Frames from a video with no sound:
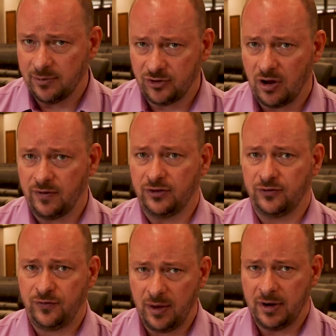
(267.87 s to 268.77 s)
himself as
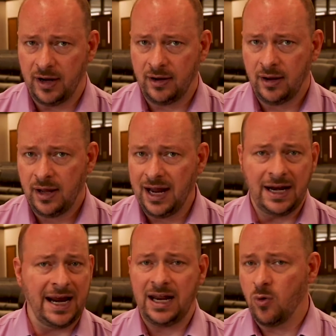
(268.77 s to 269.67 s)
feminine in
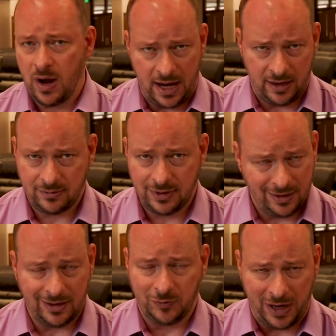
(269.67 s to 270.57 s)
any way
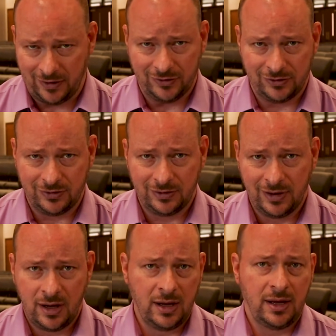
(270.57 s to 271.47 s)
in this passage.
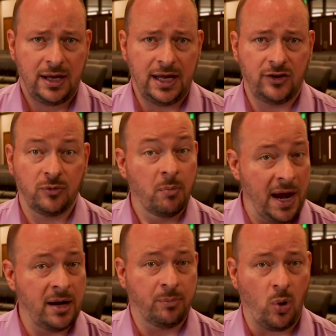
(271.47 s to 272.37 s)
His
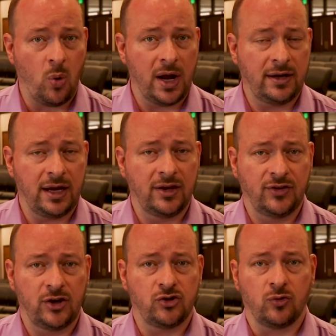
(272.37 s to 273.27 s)
main point is
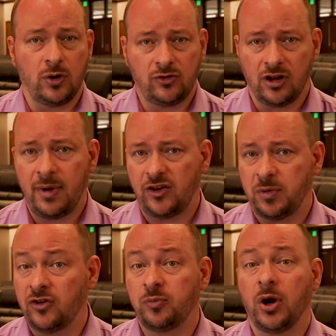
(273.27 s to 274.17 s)
that Jerusalem has
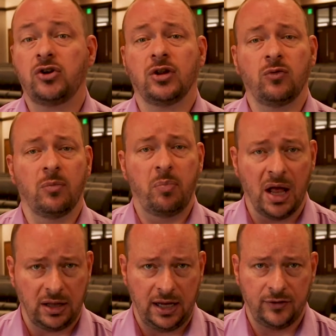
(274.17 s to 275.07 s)
been spiritually
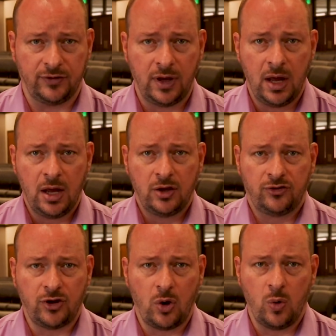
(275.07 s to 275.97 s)
rebellious.
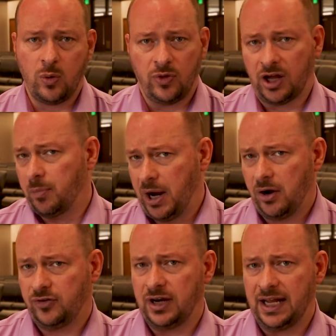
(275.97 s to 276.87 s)
So the
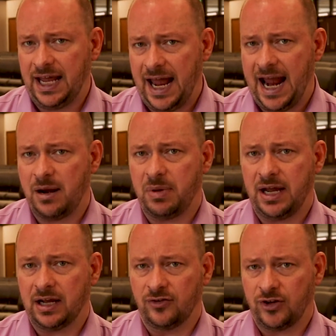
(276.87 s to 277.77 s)
comparison can't be
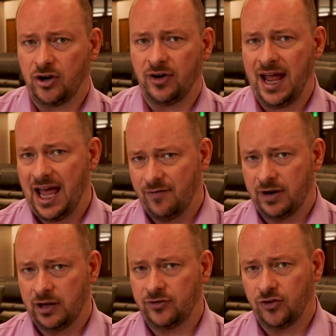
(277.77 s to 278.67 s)
considered
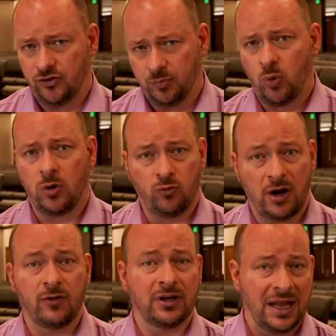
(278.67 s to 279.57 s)
evidence to support
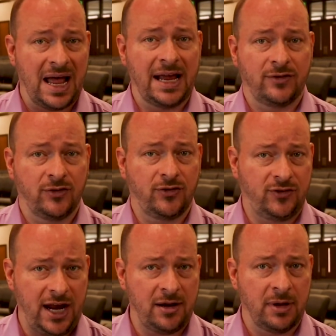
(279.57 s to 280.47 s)
Reverend Lines'
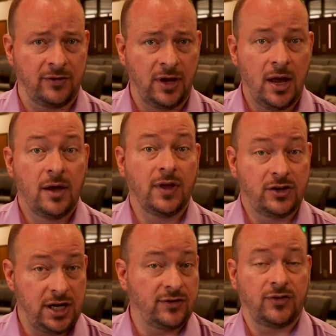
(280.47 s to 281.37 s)
statement that
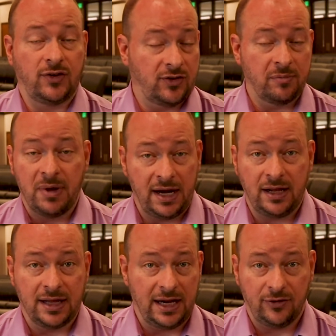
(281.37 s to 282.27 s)
Jesus is
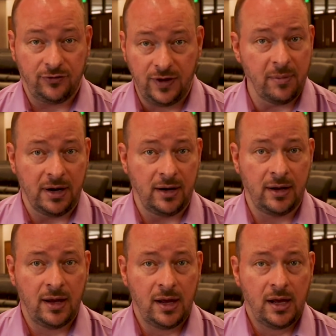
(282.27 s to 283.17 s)
admitting that he's feminine.
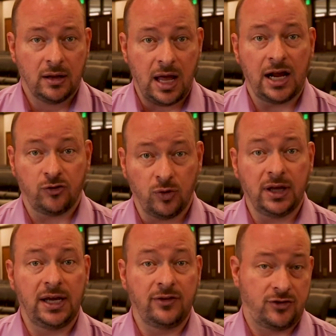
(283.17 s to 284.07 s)
Lines
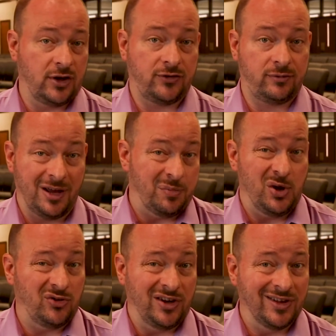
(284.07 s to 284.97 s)
really is just
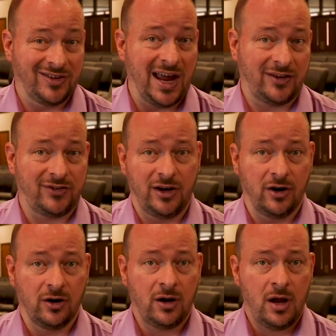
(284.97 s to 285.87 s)
abusing the text
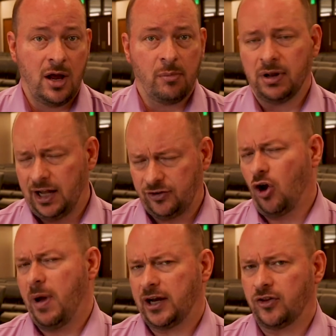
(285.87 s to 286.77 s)
here. But let's
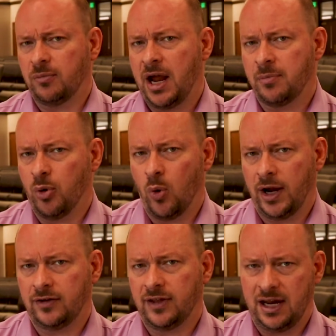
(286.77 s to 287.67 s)
go back to the main
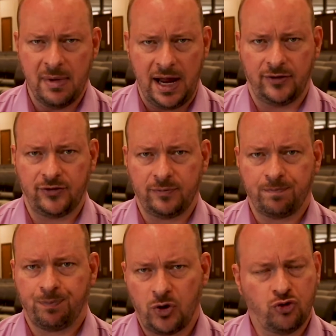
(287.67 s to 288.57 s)
point that he makes.
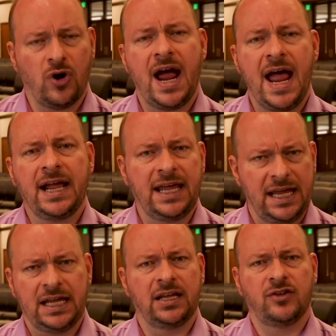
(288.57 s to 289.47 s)
Drag
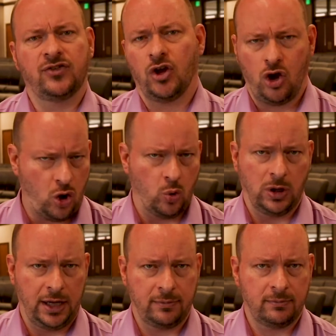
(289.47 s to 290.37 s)
is
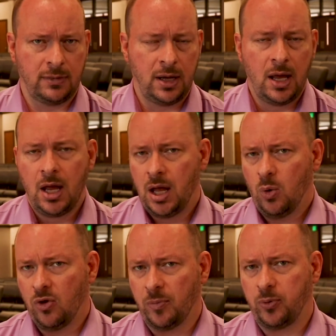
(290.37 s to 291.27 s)
holy.
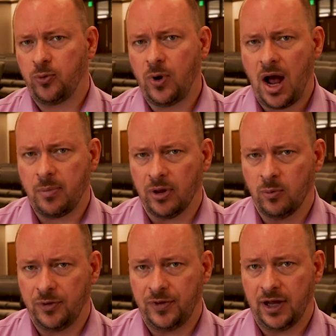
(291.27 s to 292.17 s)
Well, the problem
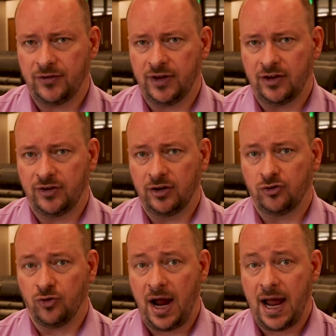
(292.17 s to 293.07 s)
with this is that
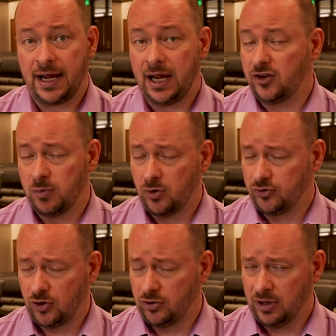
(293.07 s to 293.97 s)
drag is most
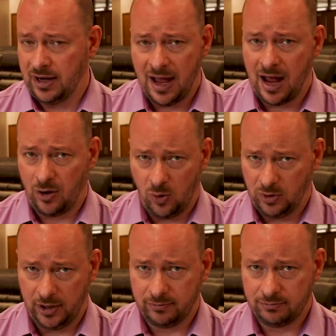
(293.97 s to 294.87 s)
certainly not
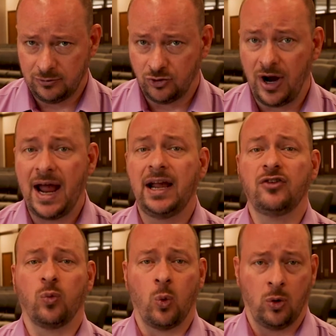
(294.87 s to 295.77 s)
holy. Drag
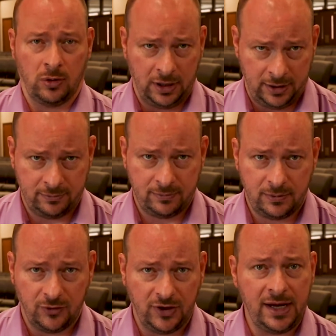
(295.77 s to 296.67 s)
is worldly.
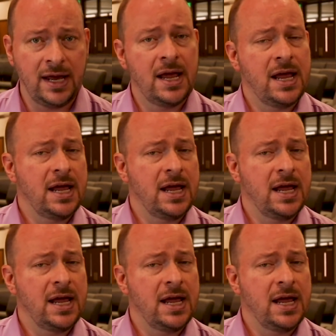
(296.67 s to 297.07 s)
You see,